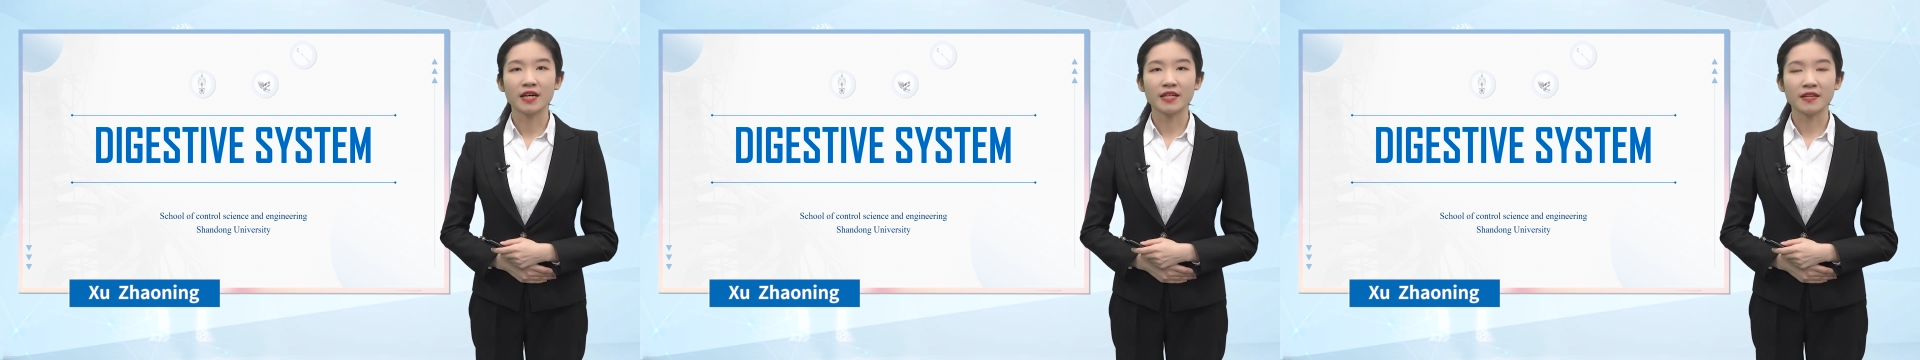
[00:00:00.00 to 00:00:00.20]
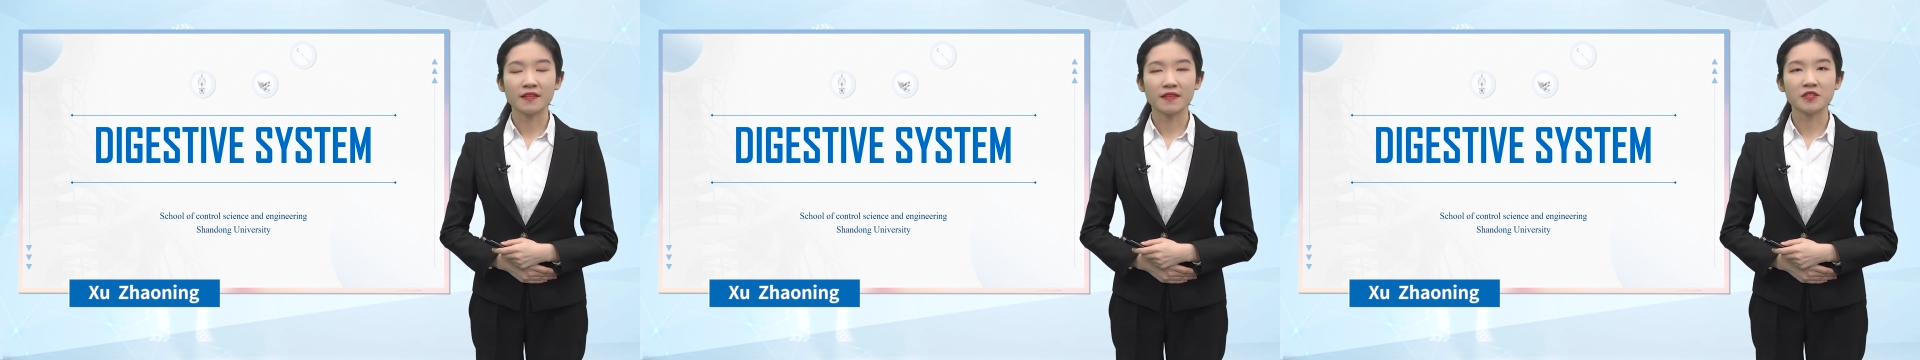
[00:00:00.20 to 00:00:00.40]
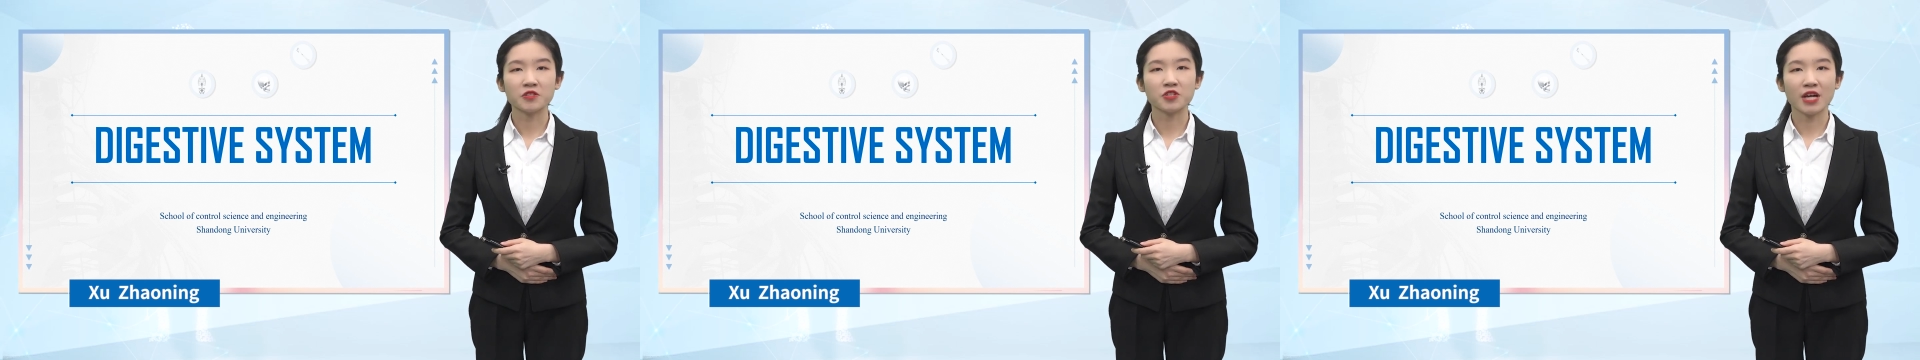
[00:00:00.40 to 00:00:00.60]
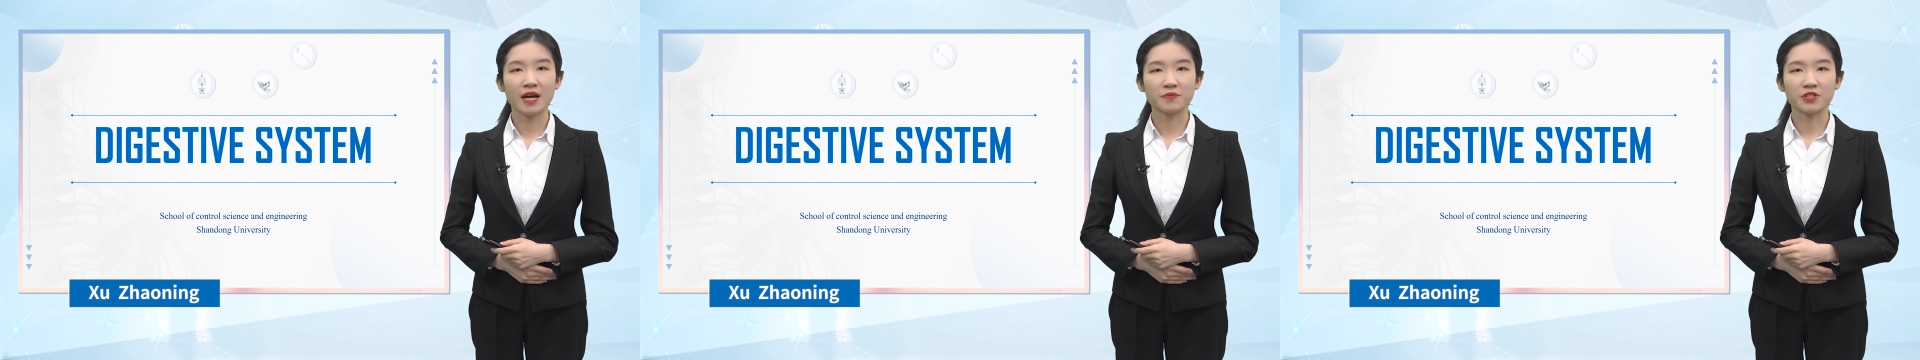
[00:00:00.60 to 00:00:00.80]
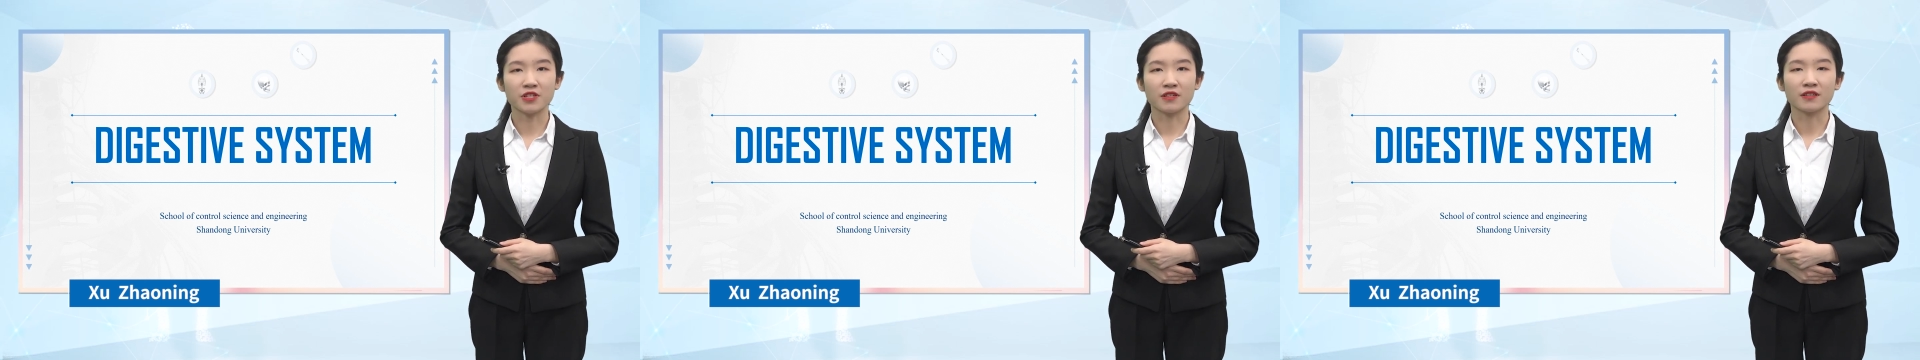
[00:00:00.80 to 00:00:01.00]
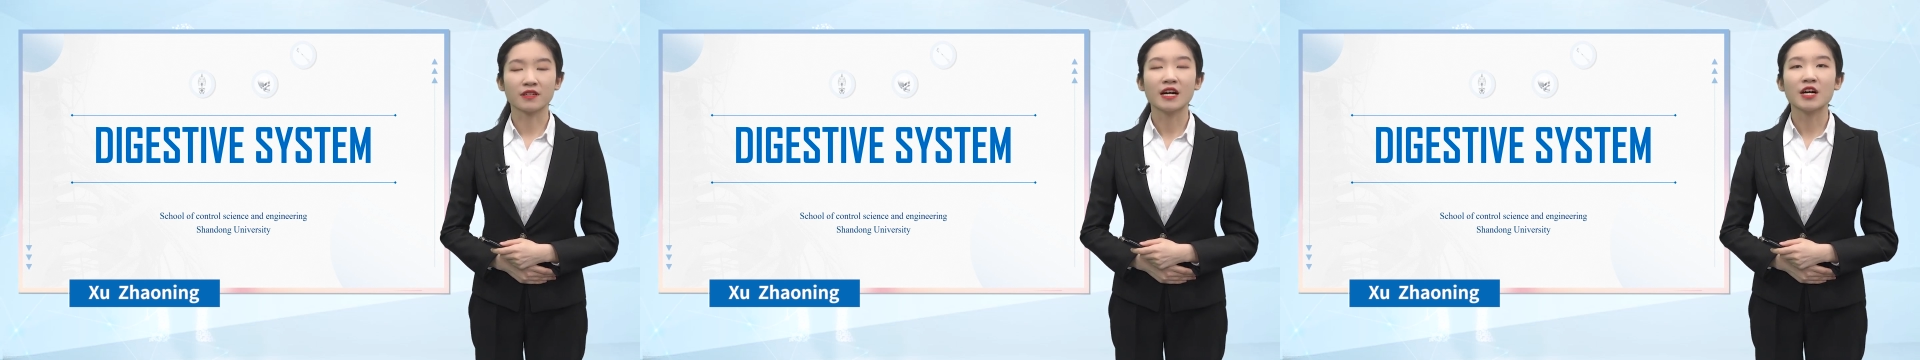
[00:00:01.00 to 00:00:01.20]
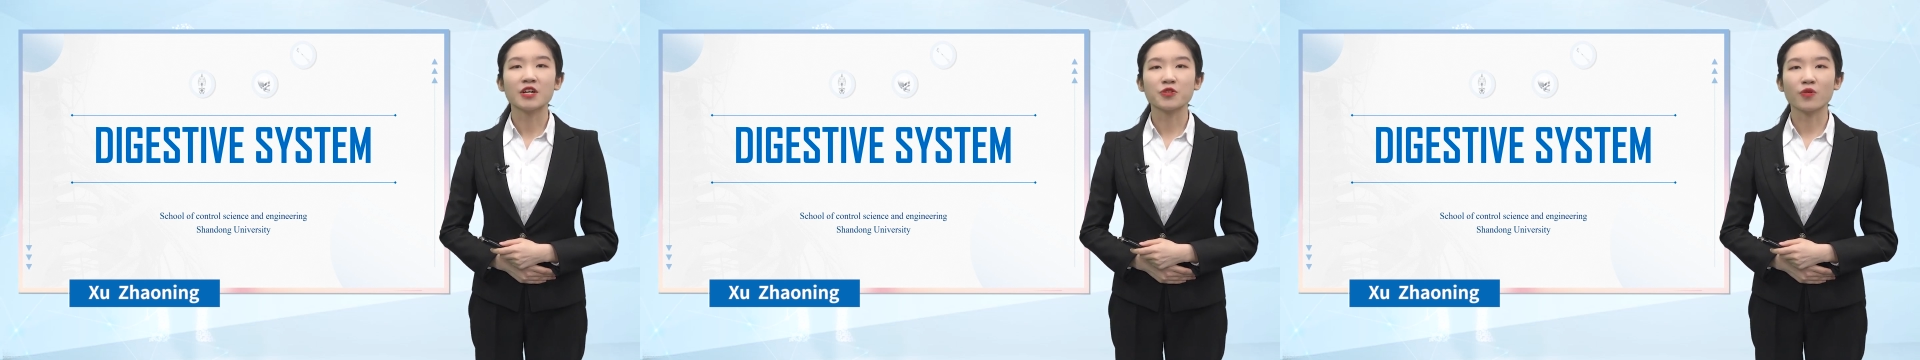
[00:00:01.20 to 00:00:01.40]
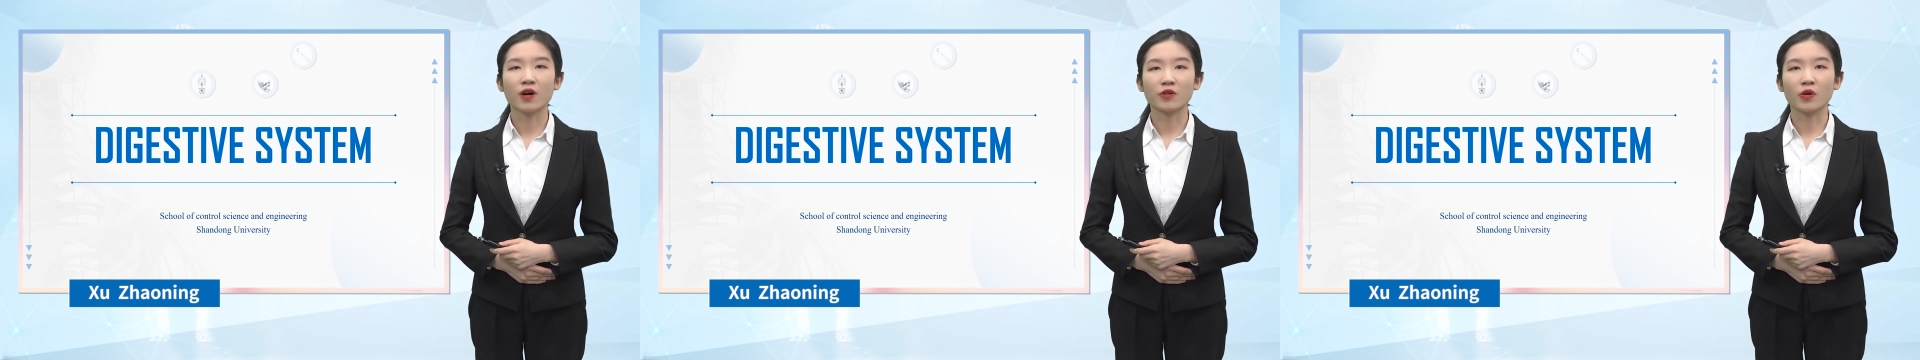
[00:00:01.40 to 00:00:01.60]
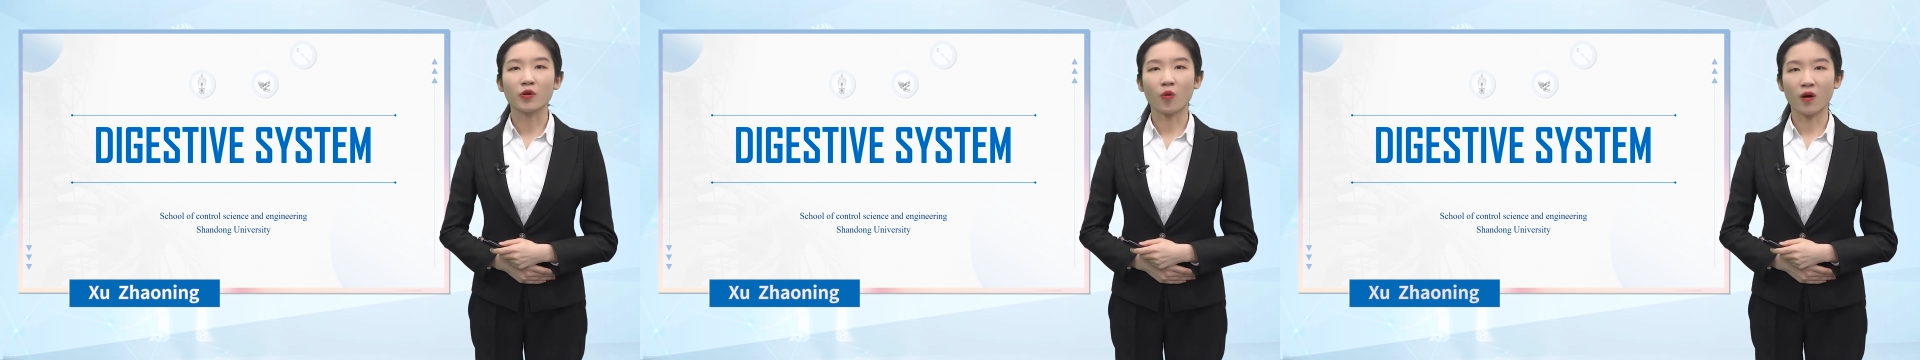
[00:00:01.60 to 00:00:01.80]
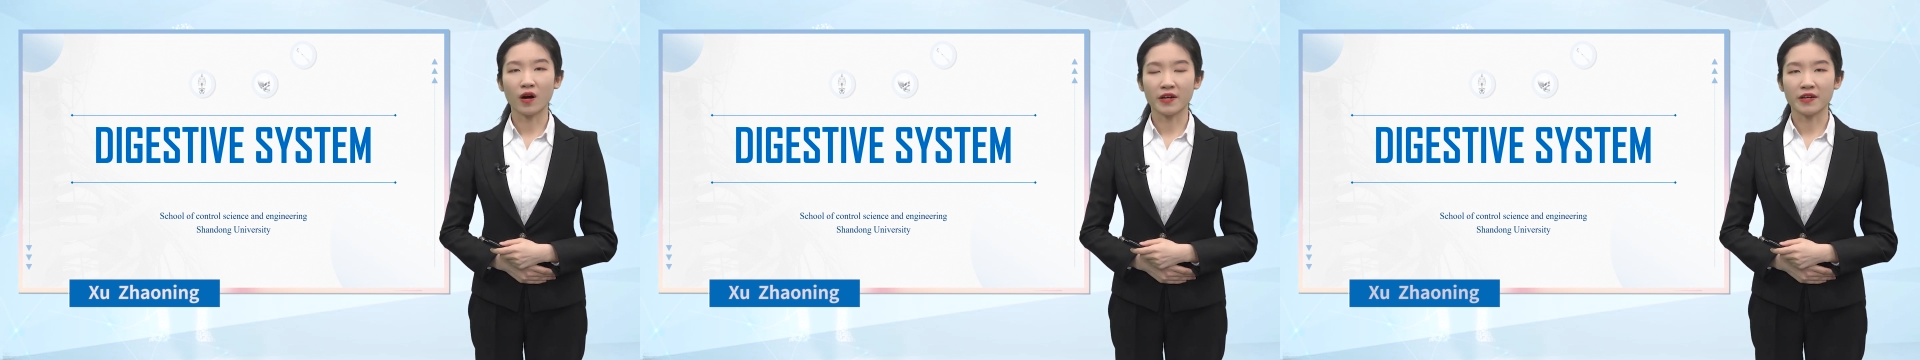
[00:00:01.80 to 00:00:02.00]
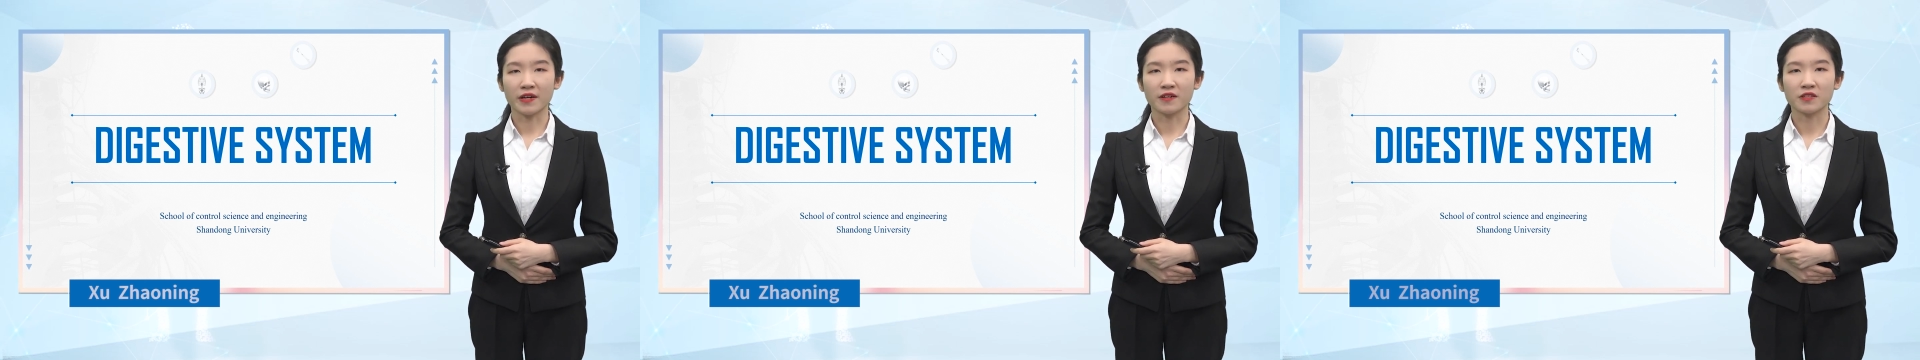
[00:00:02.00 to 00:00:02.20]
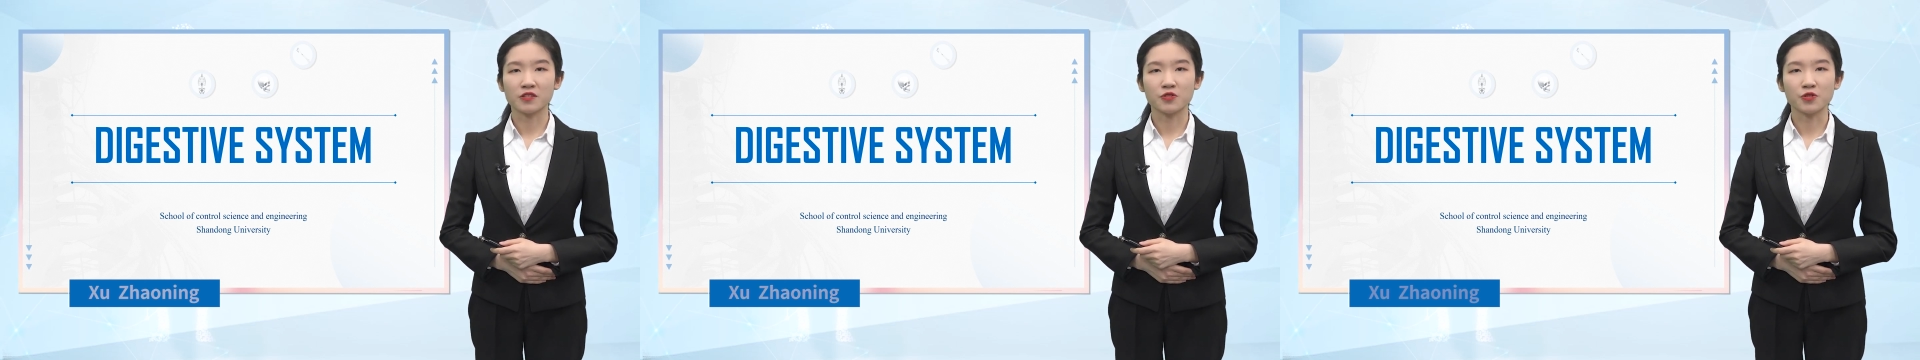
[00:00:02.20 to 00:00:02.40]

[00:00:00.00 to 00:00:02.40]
In this chapter, you are required